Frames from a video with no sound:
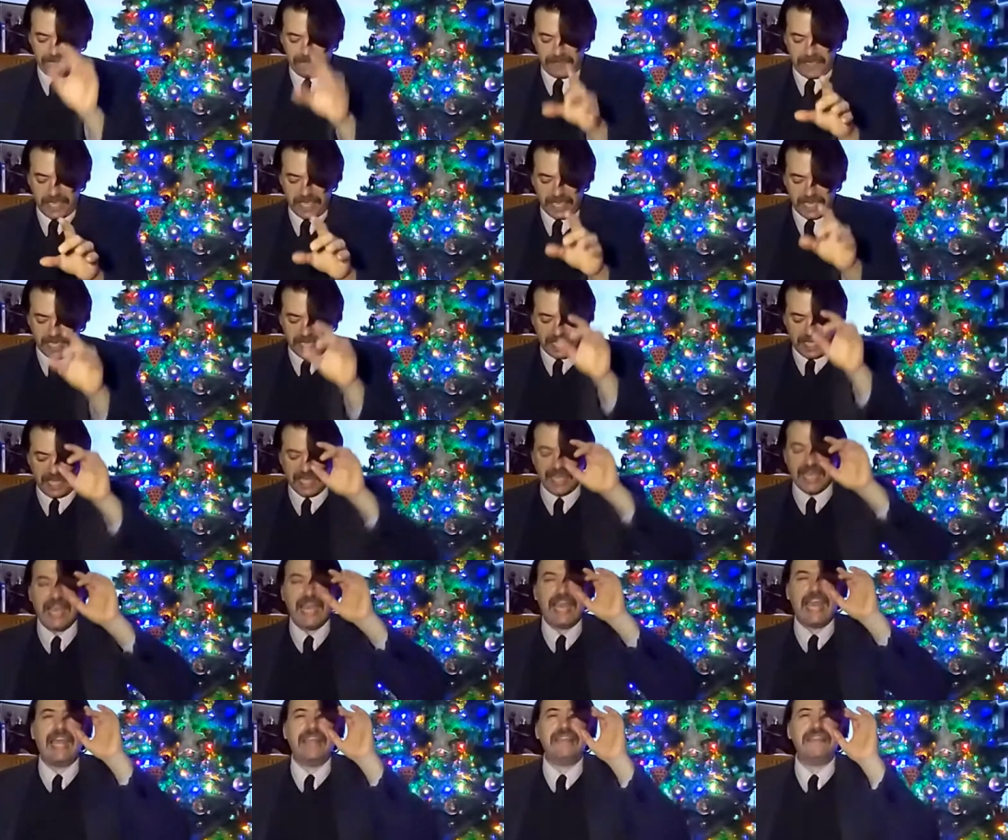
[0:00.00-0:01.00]
fear
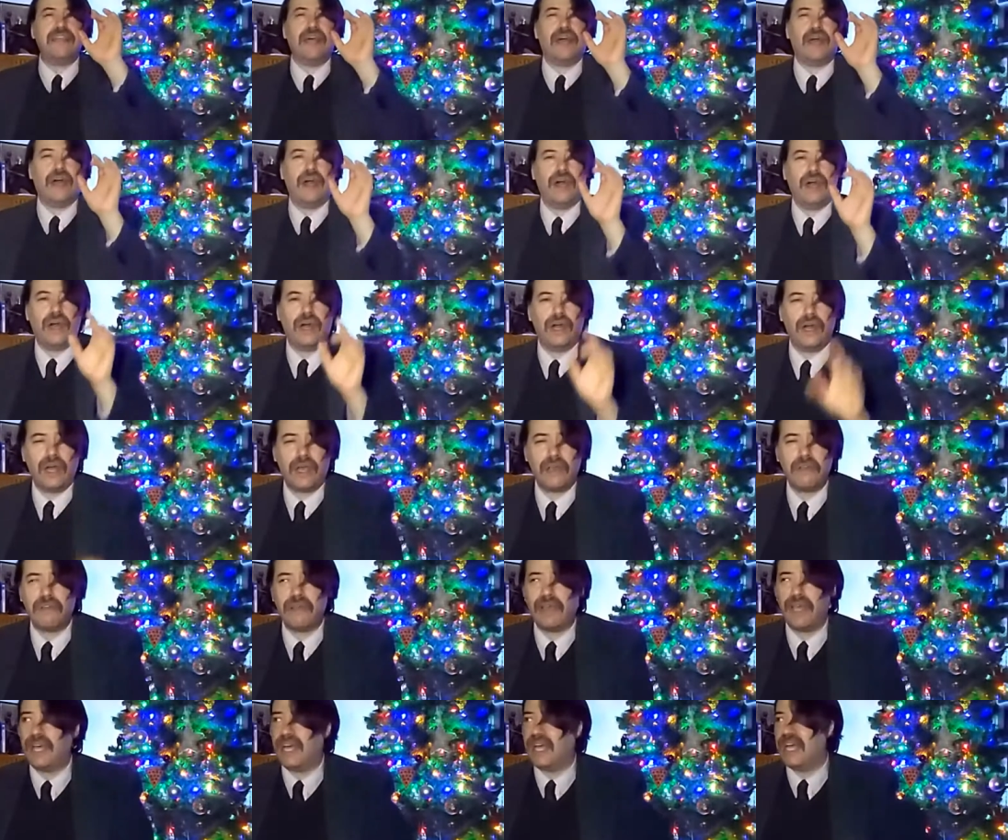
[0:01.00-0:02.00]
and the
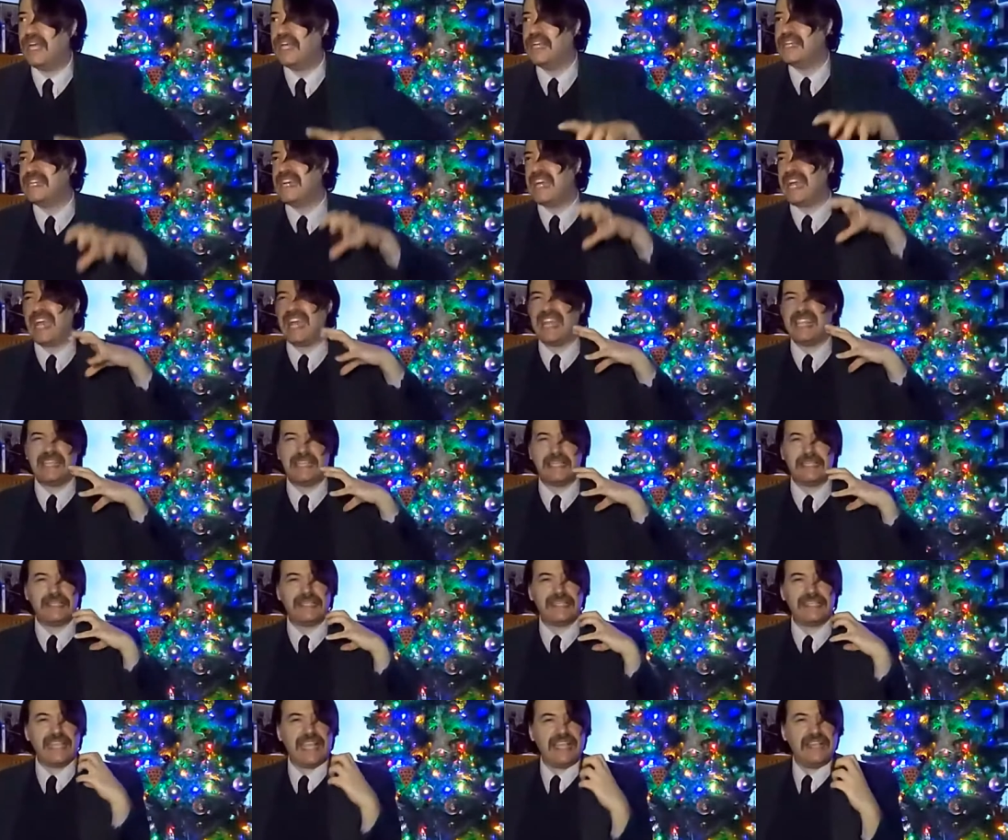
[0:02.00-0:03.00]
horror and the
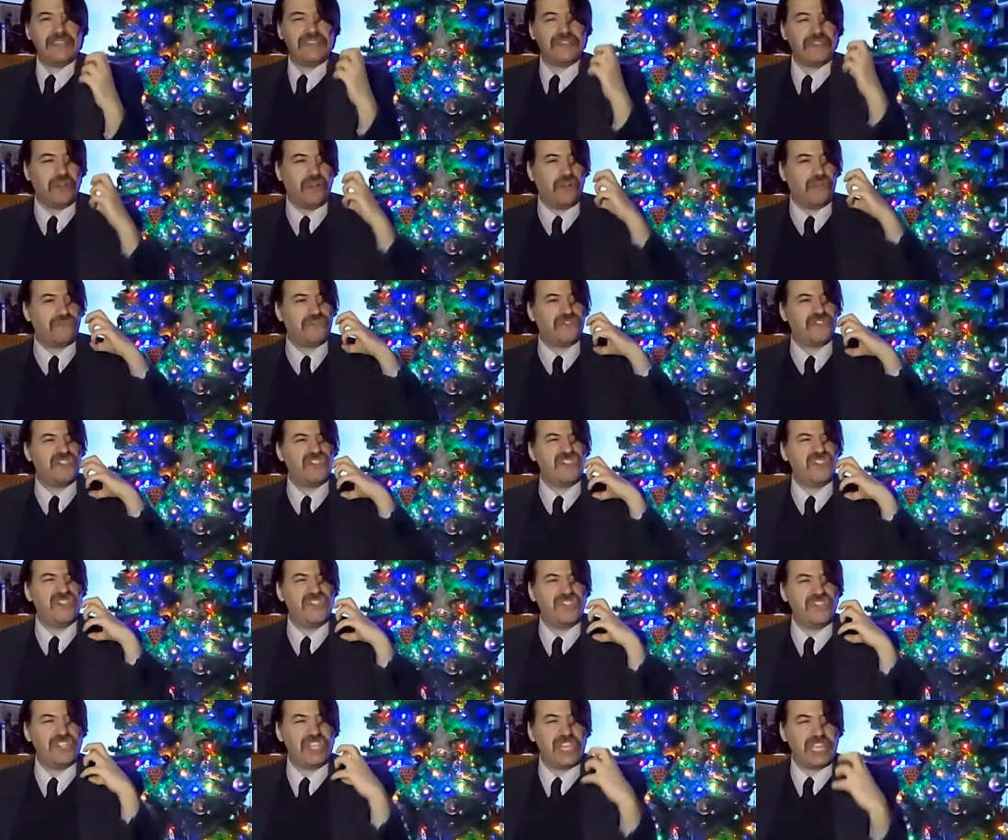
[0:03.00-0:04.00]
sense of
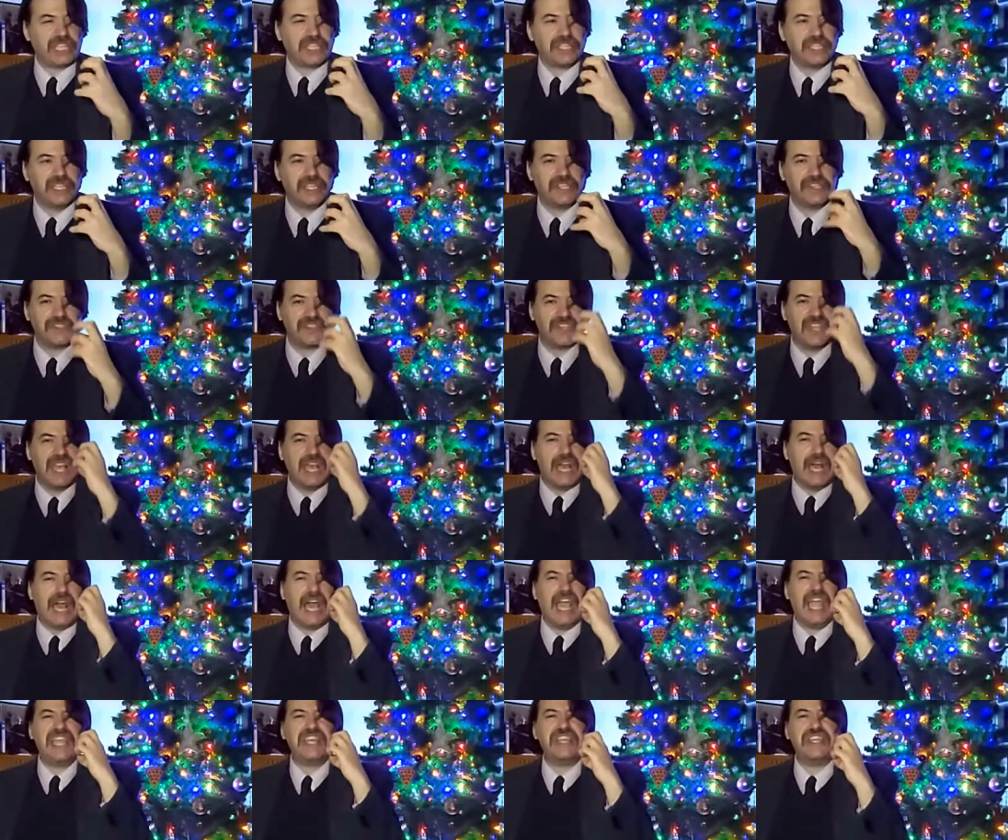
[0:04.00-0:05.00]
sickness,
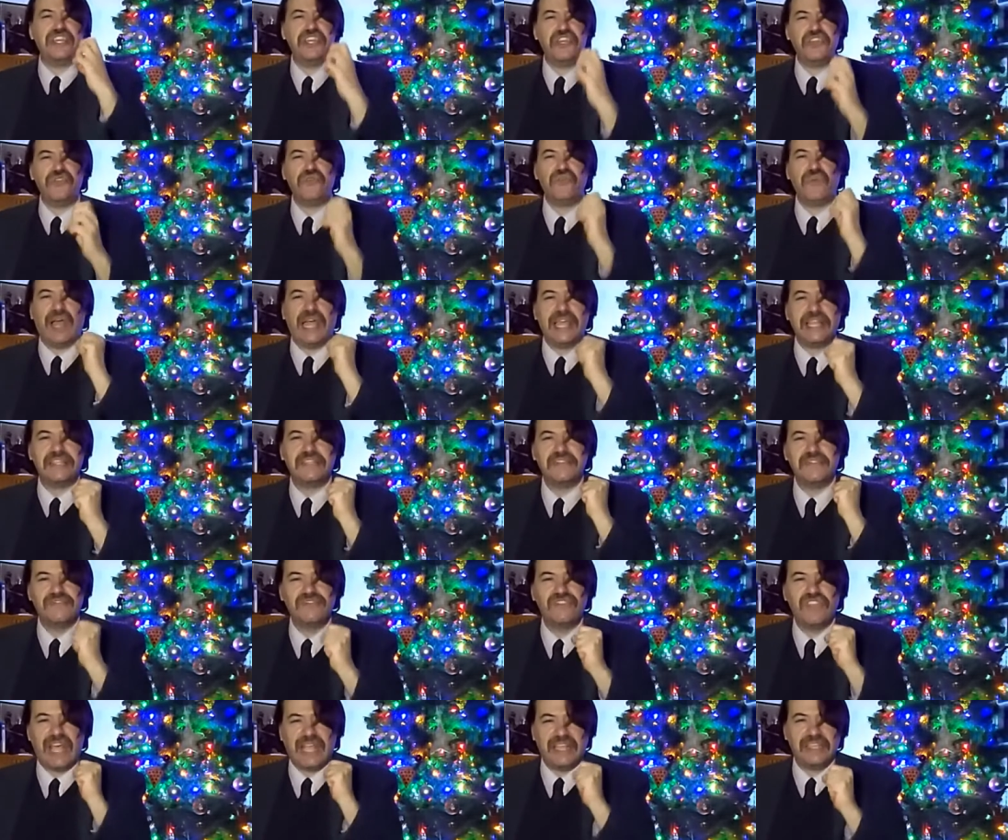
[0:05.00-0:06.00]
I knew I'd
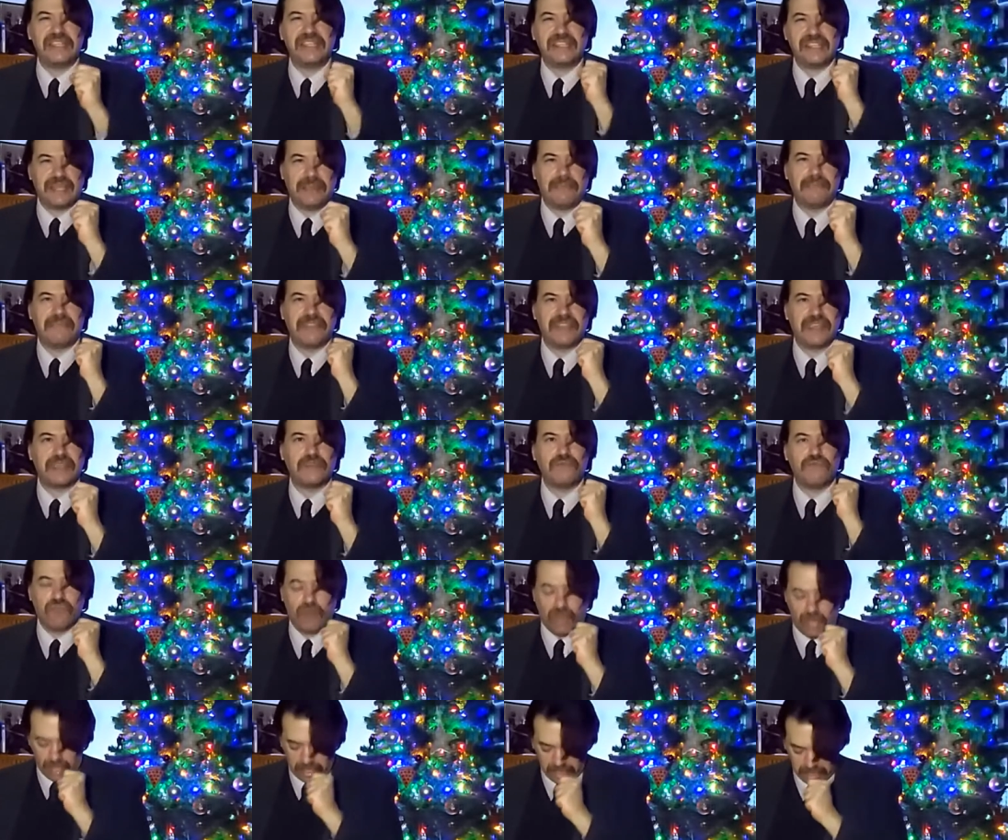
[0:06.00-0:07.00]
done something
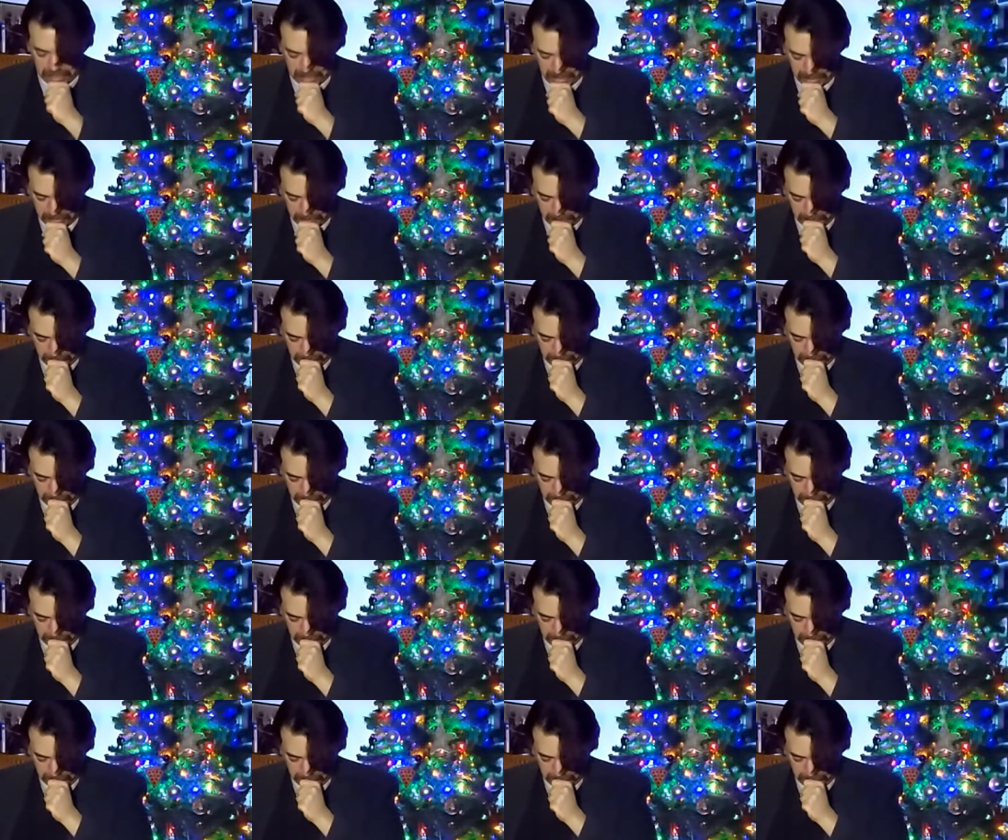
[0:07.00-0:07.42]
wrong.